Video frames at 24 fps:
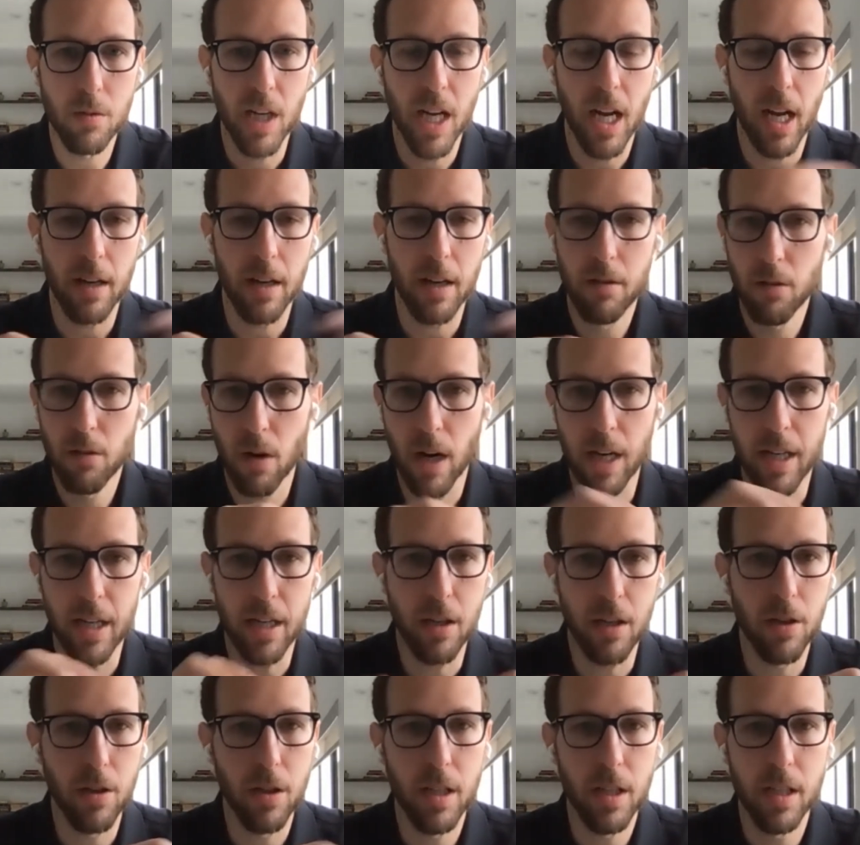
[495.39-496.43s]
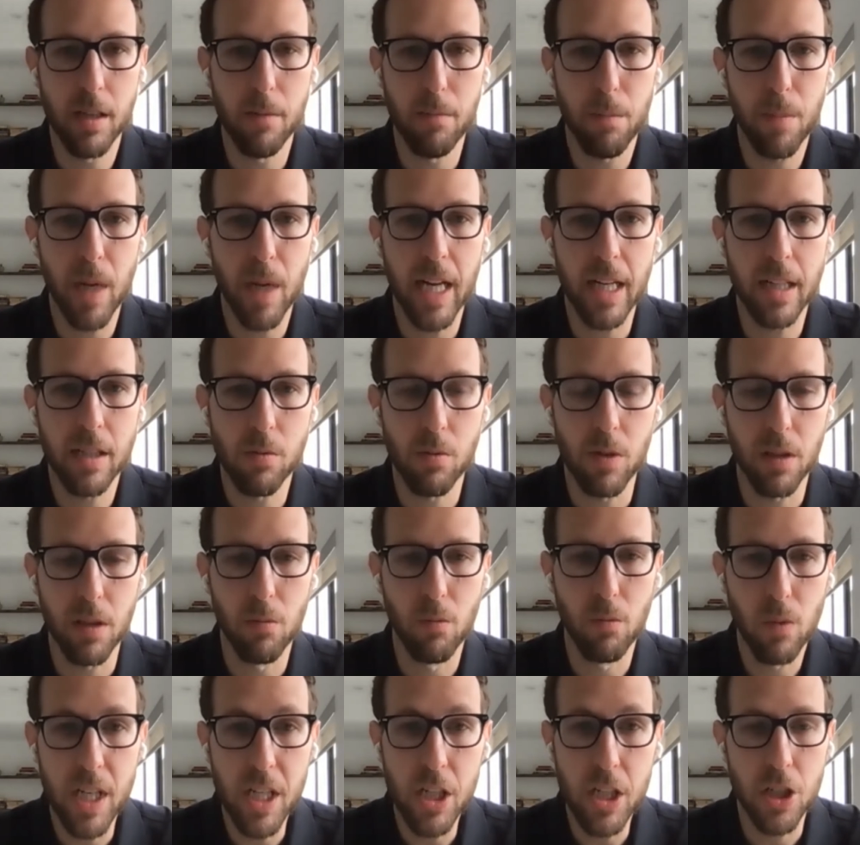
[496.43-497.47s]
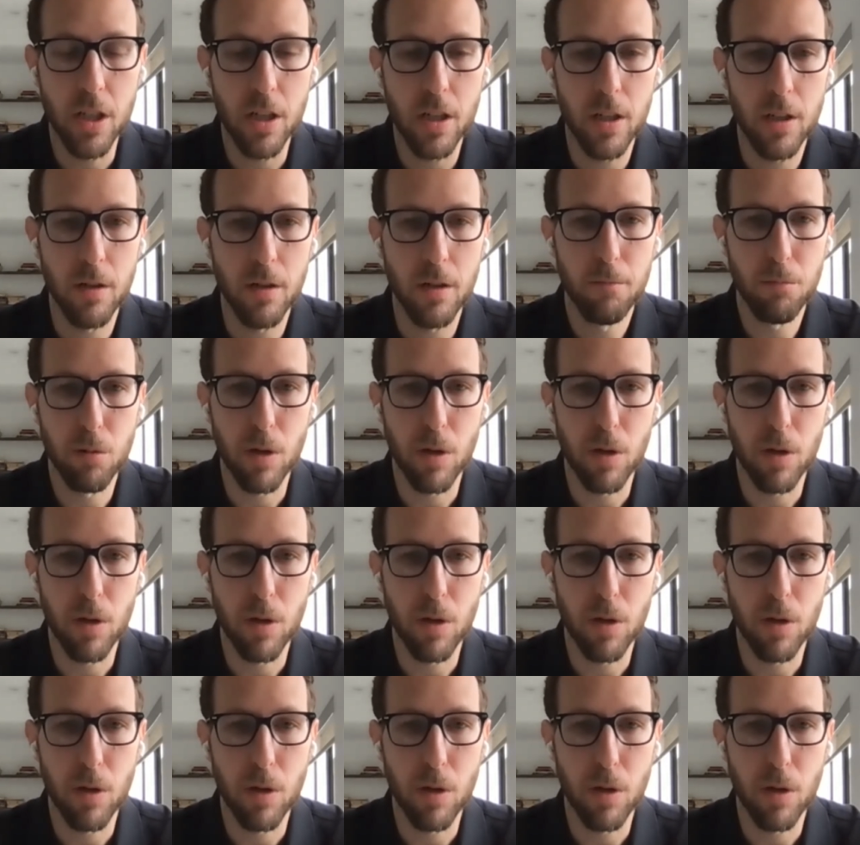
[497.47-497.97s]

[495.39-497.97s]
We had credit unions and banks with regional